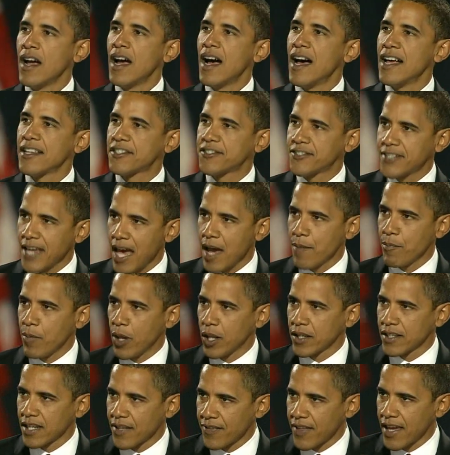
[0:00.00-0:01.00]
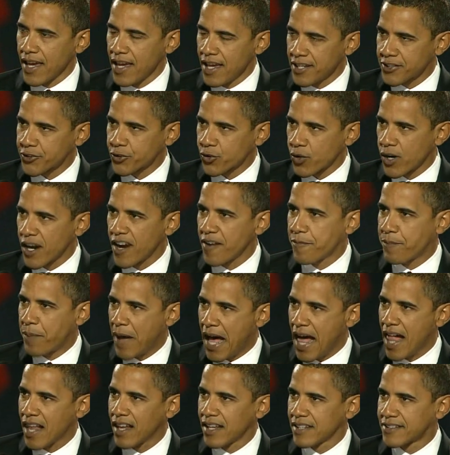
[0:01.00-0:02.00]
assembled in the history of
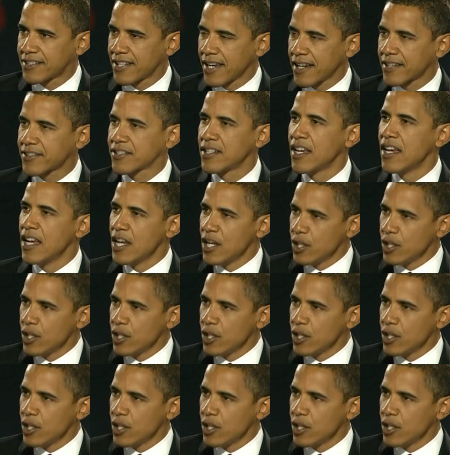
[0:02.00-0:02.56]
politics,